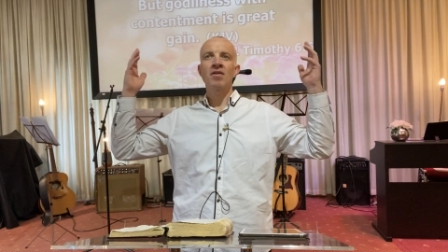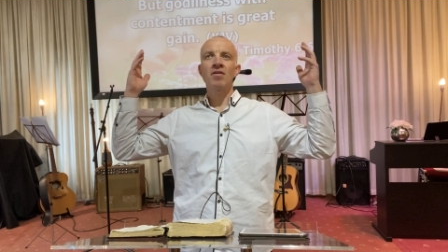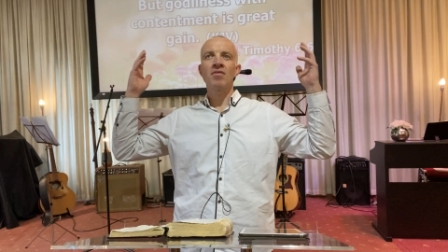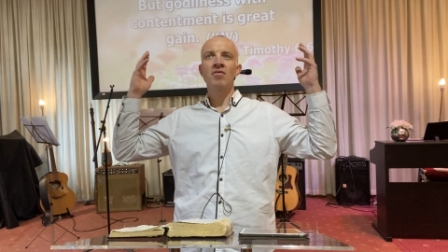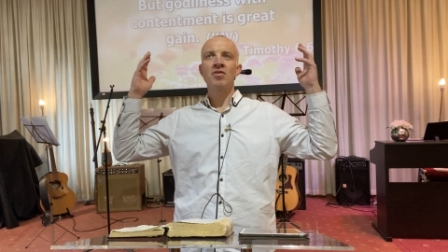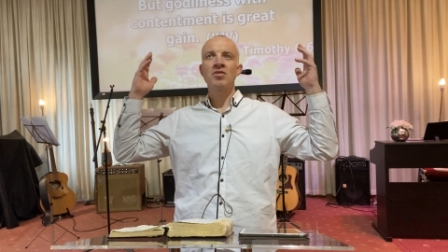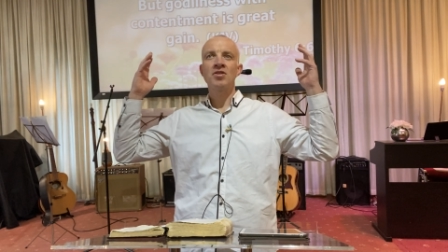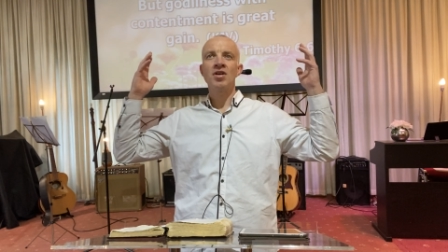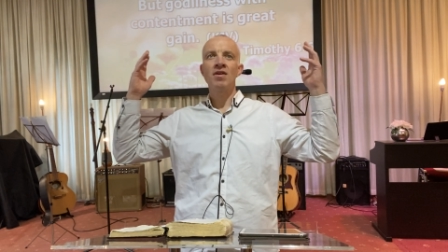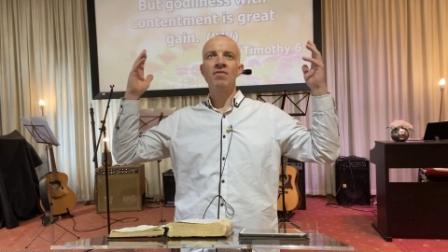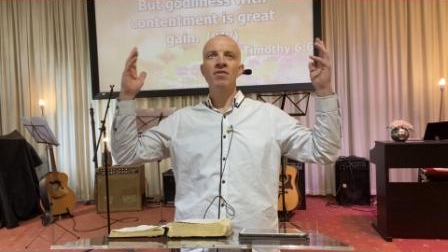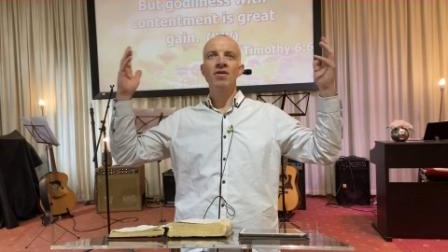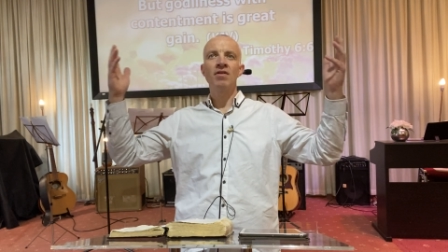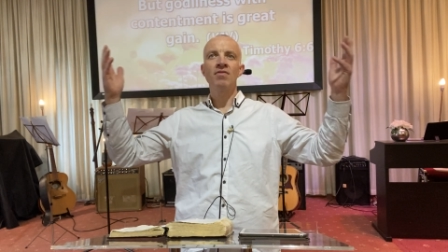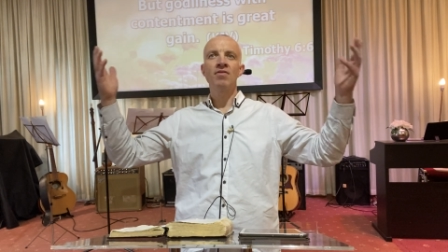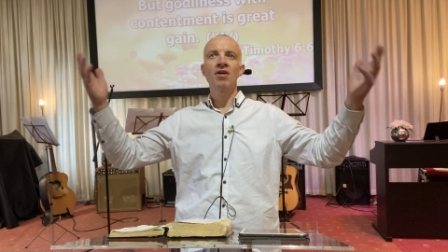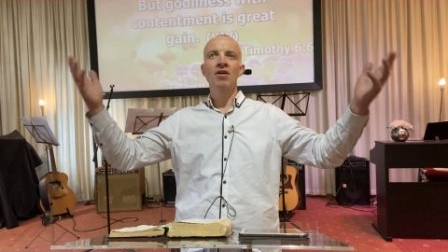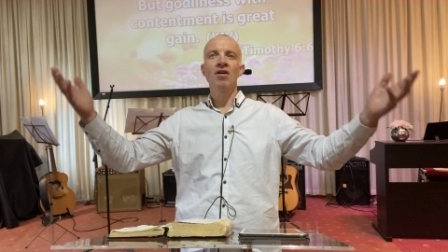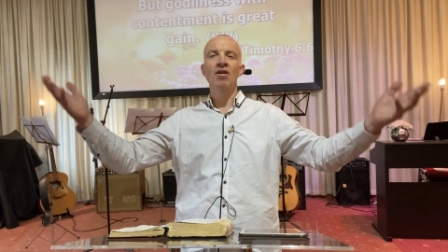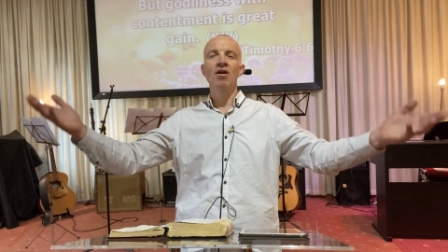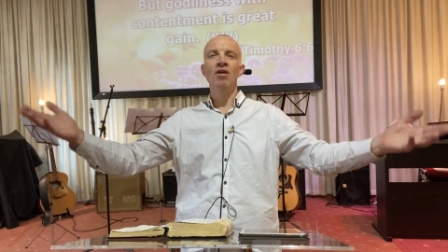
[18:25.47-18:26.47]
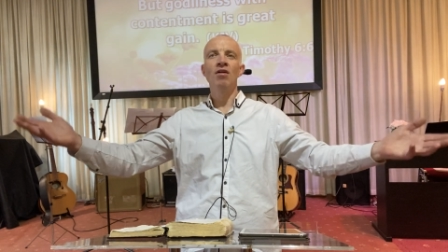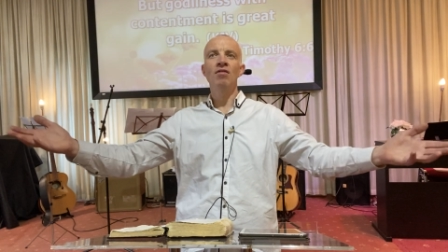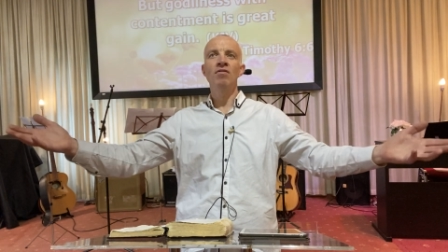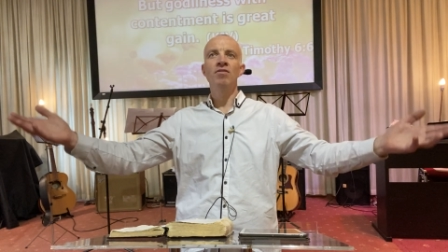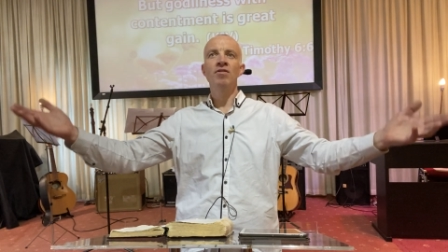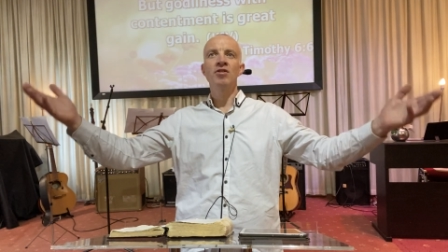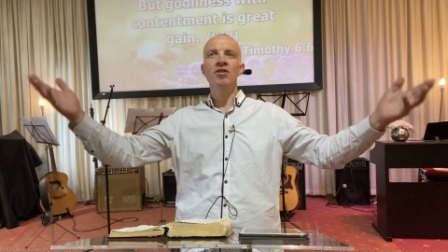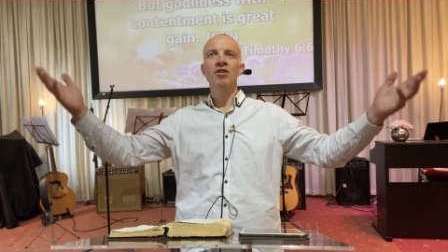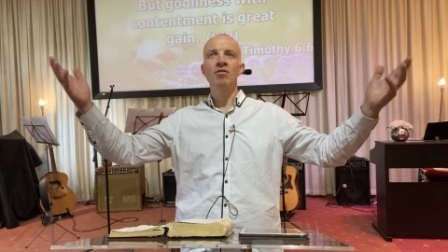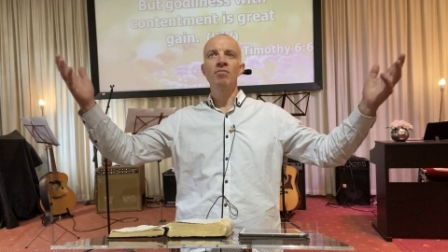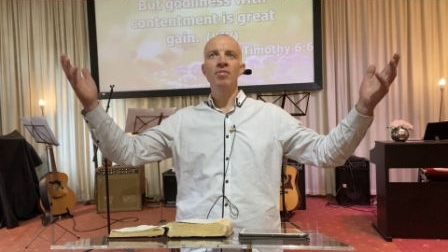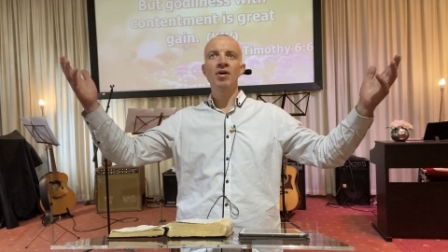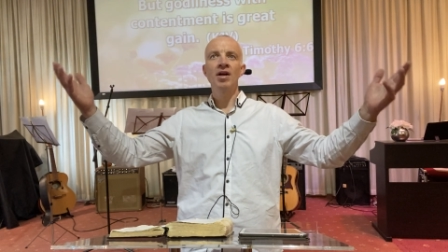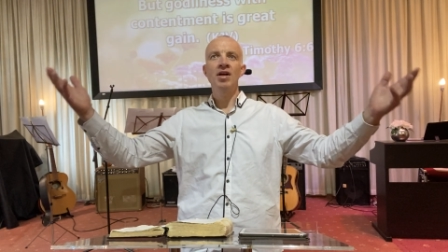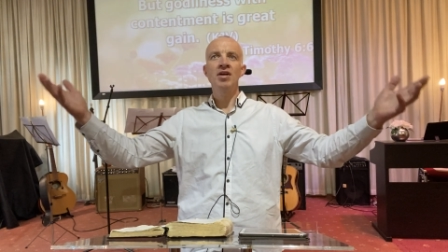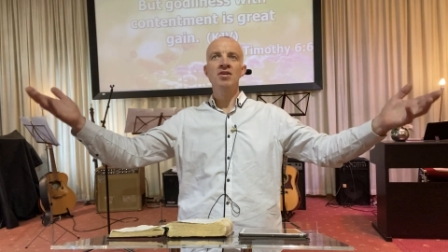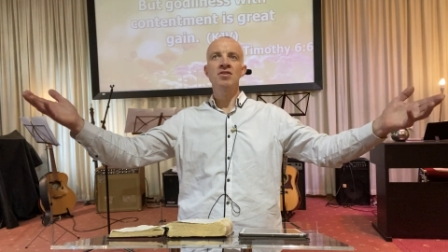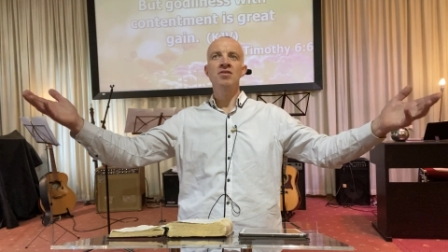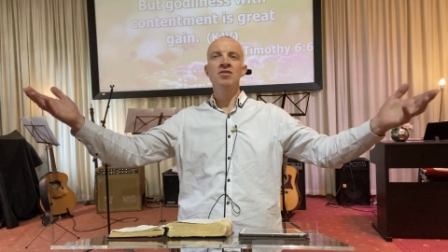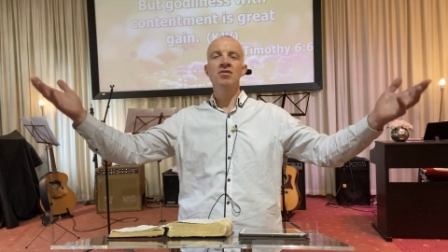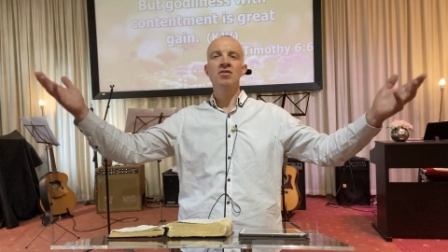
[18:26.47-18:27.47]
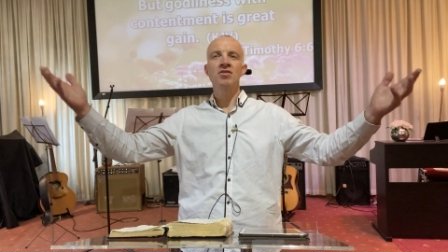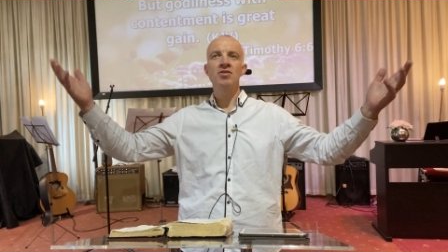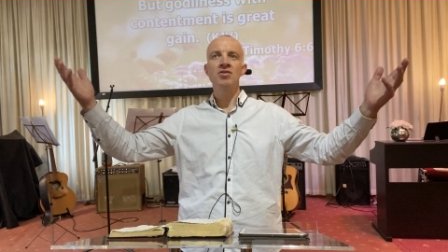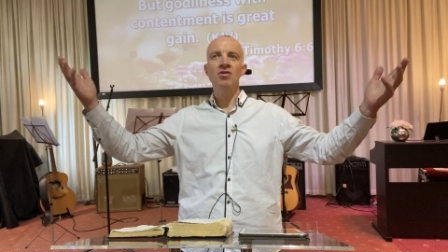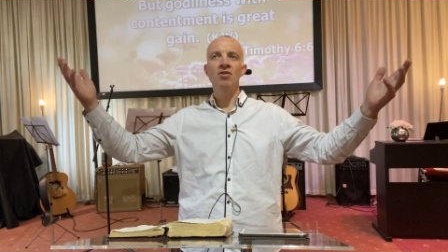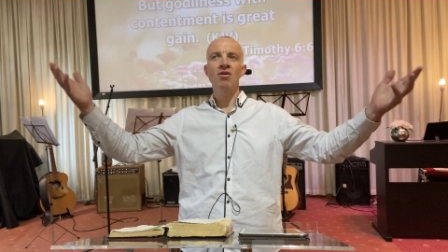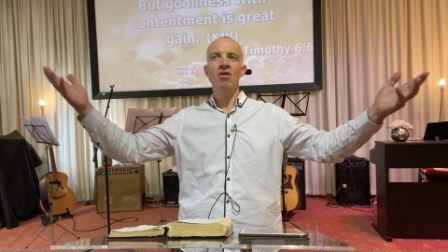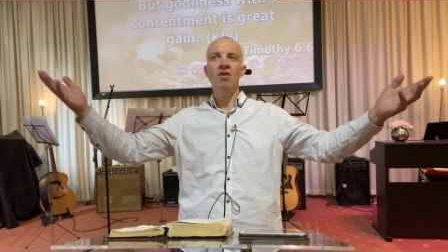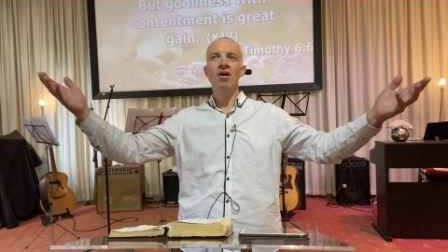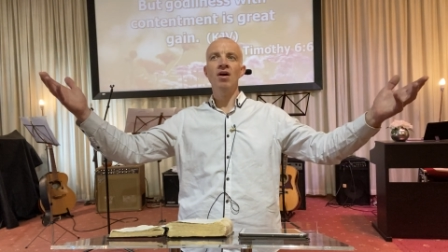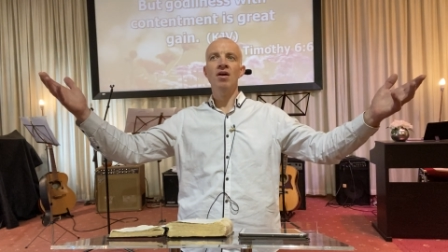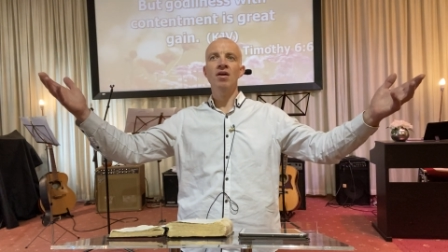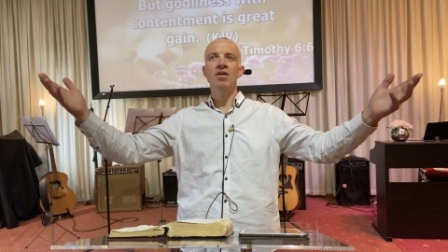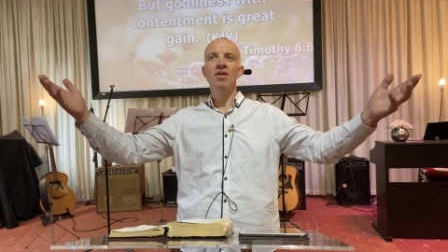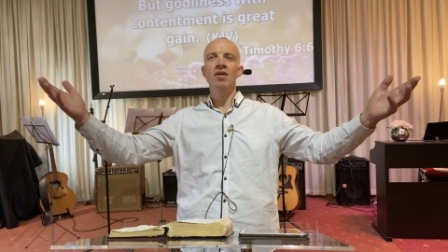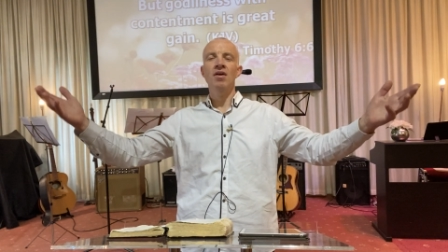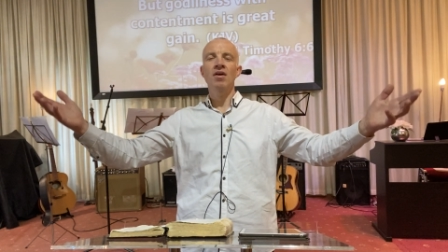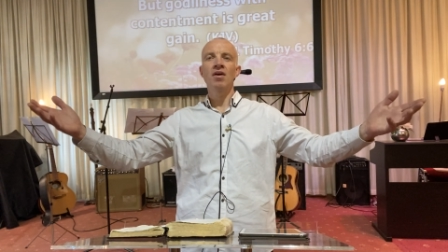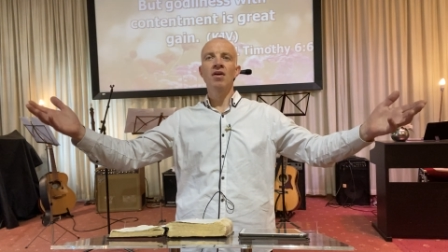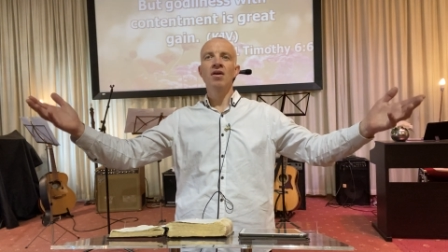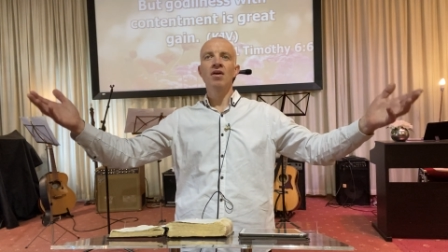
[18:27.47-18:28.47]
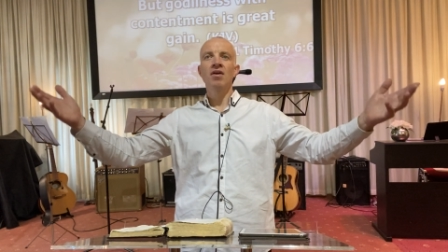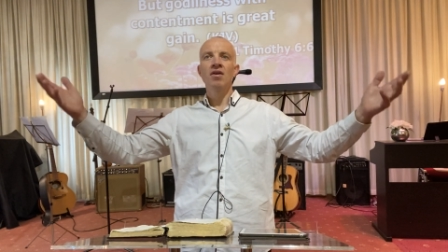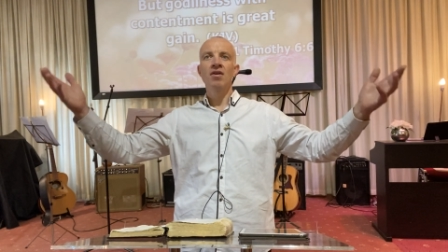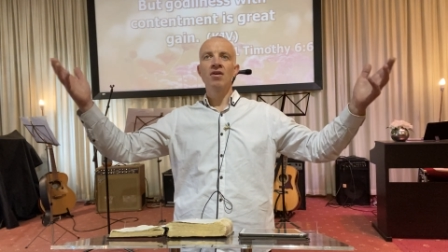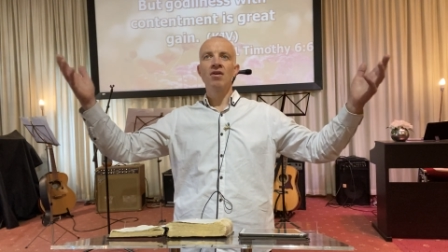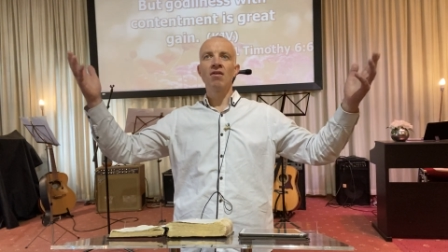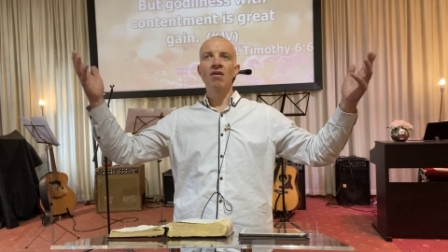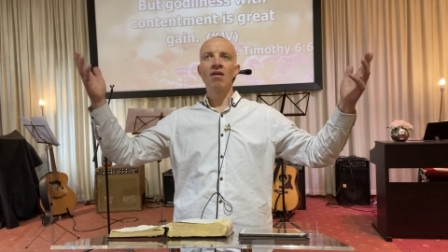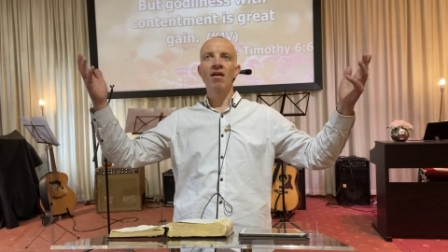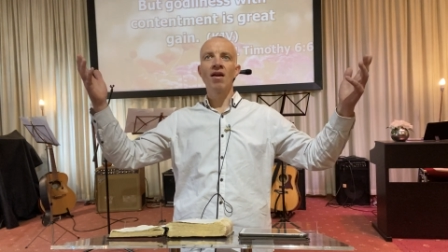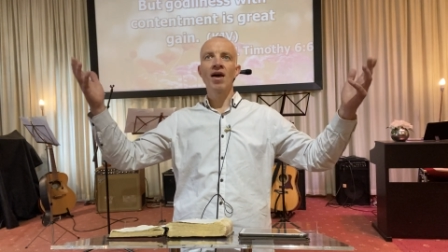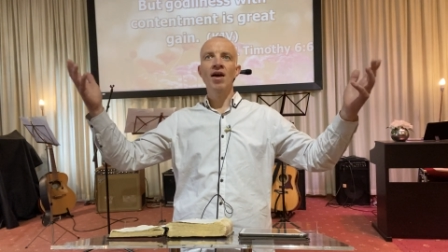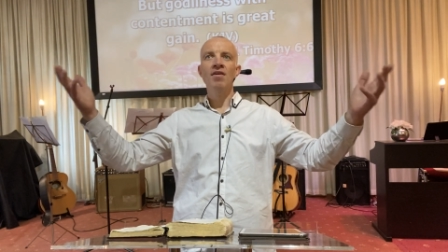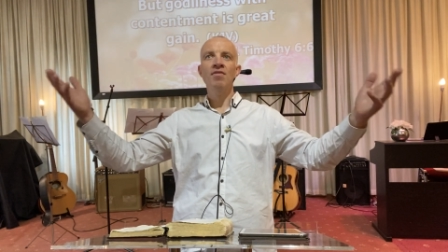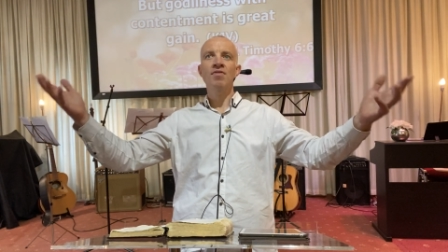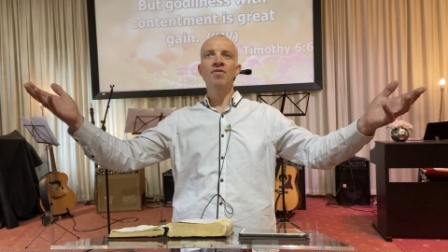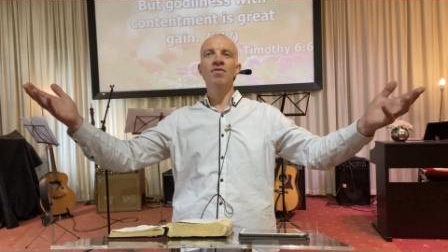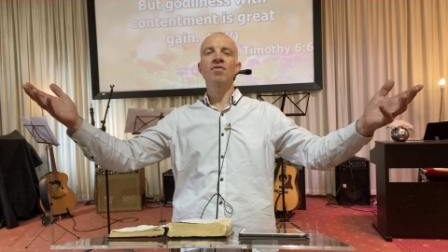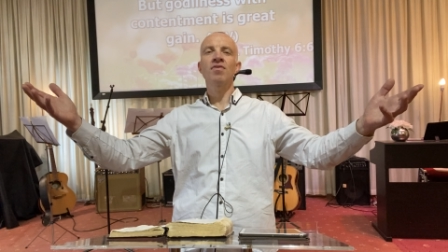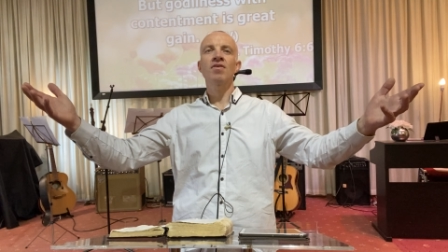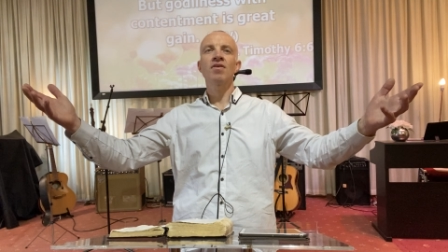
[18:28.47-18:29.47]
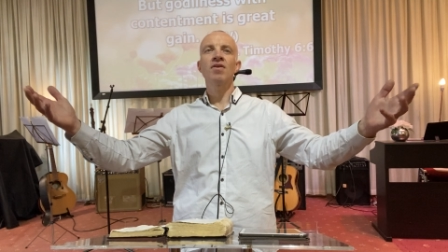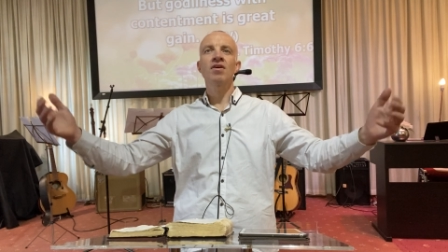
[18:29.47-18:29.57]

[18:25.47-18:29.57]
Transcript: receiving of your love and your peace and your joy and your life.